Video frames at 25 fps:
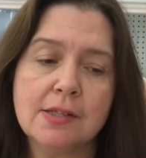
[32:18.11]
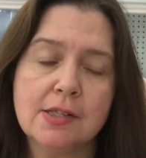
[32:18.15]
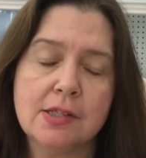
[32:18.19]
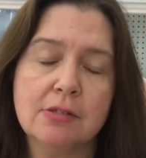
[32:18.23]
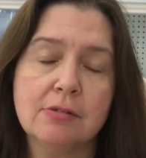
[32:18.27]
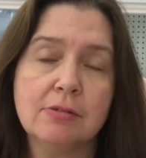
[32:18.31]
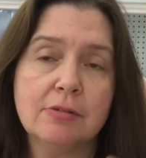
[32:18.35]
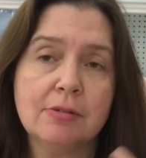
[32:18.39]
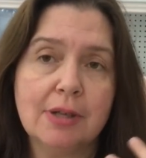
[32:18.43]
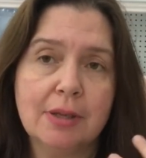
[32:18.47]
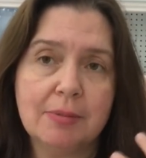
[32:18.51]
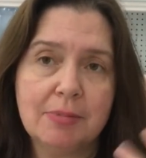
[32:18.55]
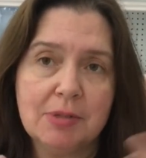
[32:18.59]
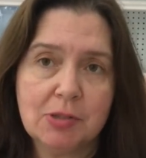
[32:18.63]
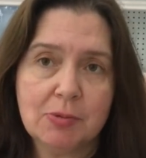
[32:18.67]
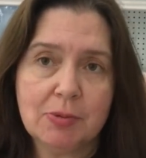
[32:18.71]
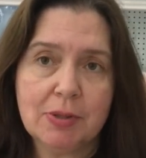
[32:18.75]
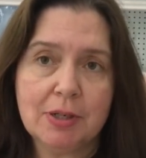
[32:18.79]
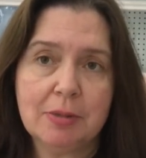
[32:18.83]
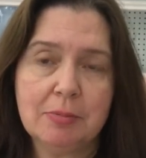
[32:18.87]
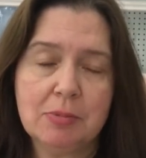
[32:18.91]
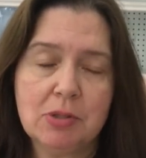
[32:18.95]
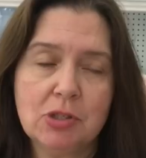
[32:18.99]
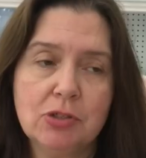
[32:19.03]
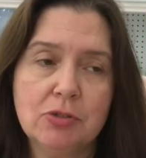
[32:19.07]
So that's
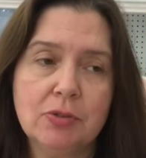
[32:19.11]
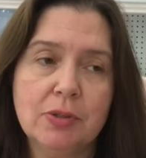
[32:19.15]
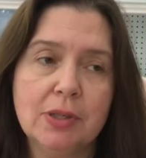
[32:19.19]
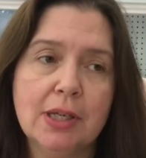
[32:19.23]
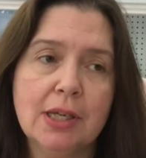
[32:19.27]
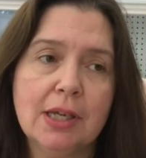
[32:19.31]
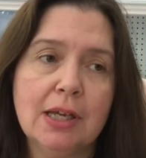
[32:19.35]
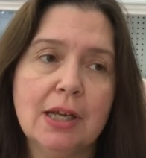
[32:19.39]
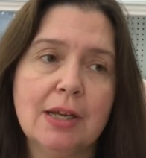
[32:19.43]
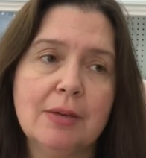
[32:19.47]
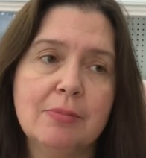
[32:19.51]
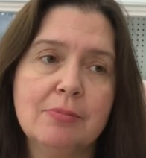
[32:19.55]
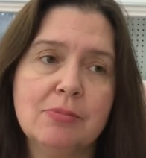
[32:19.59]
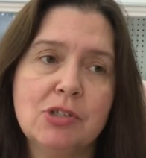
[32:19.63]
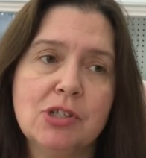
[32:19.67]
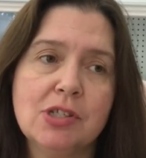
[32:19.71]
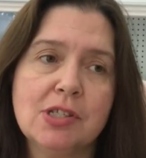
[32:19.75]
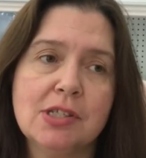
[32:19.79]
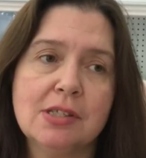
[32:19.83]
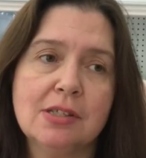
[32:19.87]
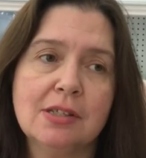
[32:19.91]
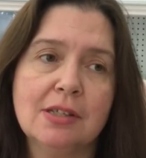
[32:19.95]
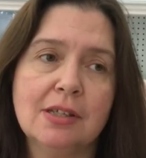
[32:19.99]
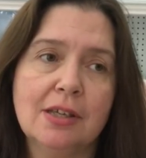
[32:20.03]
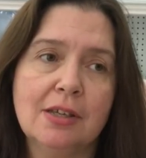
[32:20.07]
what I'm doing. I'm
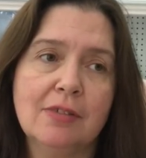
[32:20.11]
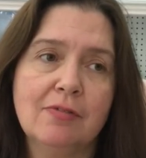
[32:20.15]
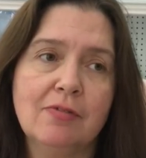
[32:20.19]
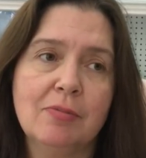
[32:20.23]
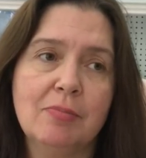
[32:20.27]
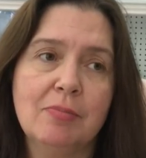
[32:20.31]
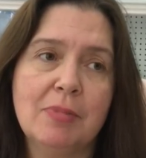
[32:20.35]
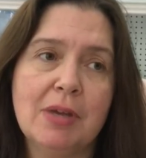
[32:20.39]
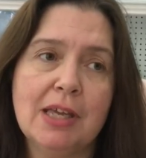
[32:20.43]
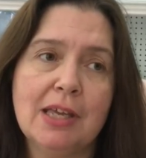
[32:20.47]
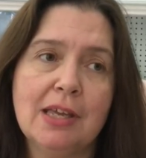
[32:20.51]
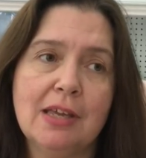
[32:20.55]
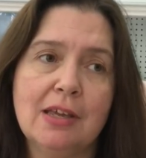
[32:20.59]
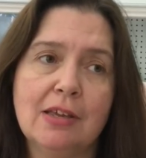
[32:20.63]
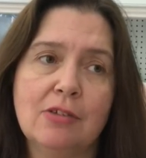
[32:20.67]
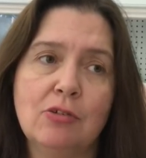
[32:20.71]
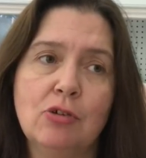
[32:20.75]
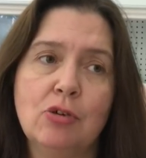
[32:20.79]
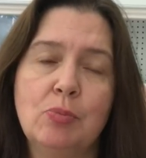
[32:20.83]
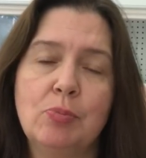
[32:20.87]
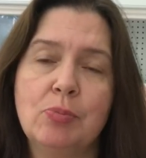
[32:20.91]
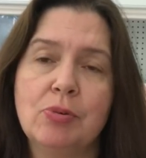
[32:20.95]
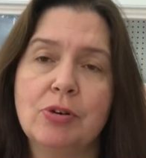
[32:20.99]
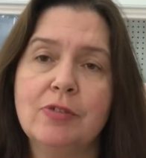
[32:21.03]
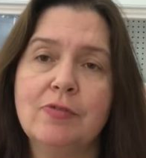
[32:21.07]
just give, making
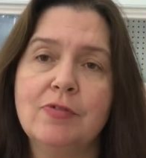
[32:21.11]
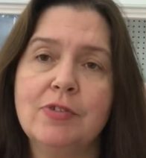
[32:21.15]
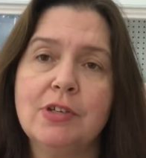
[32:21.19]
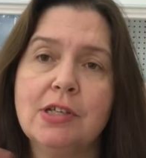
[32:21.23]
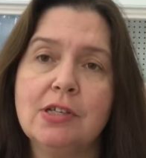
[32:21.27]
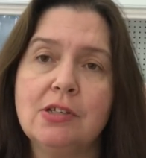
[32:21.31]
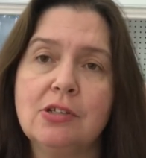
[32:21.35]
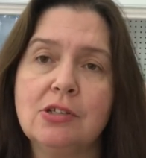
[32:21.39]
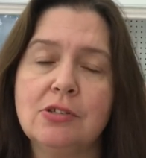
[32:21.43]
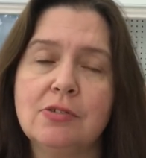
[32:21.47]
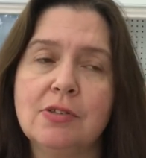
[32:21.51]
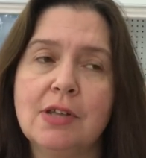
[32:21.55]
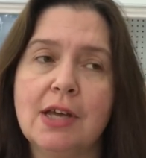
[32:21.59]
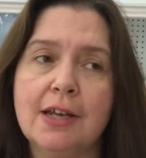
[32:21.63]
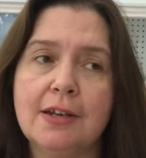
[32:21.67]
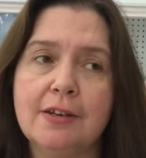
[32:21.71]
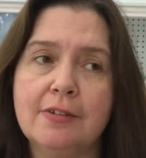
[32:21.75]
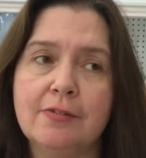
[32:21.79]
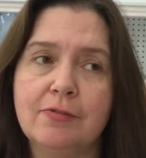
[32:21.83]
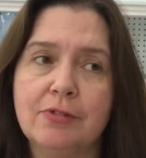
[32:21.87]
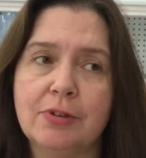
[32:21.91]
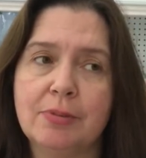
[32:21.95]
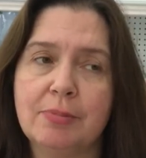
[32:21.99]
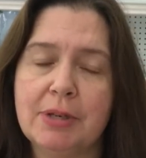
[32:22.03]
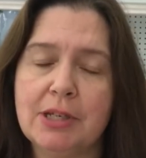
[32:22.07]
you privy to that
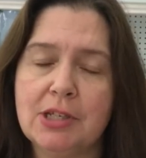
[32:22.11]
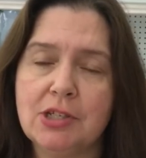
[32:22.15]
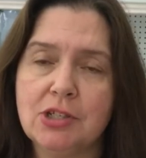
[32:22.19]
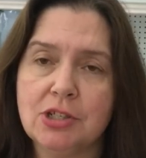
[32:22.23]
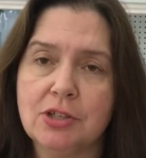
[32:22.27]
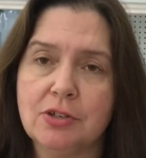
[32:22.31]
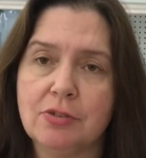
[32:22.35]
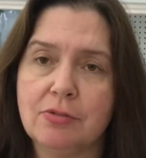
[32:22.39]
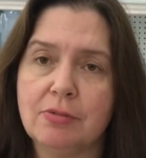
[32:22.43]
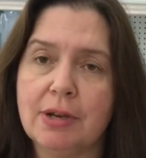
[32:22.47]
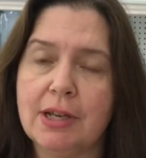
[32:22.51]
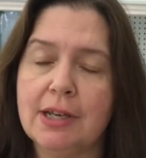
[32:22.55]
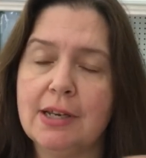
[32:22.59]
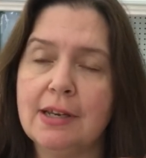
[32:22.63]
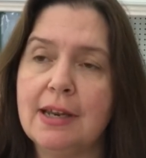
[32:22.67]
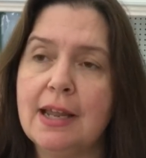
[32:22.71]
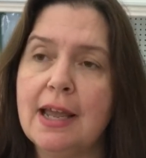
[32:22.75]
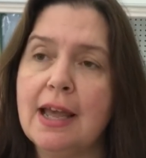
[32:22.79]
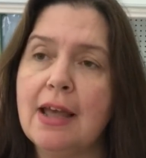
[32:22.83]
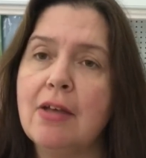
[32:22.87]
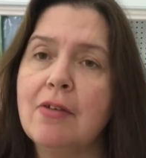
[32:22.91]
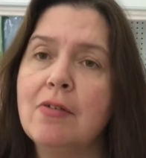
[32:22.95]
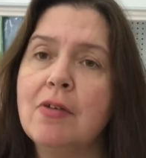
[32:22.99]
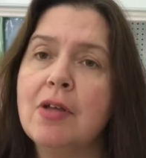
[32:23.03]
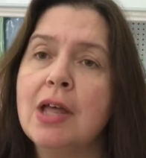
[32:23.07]
information right
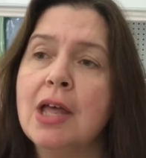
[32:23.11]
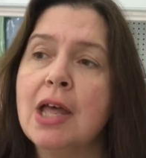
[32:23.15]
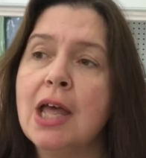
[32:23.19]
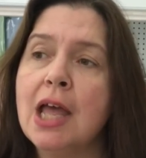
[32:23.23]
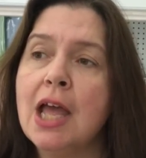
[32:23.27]
now.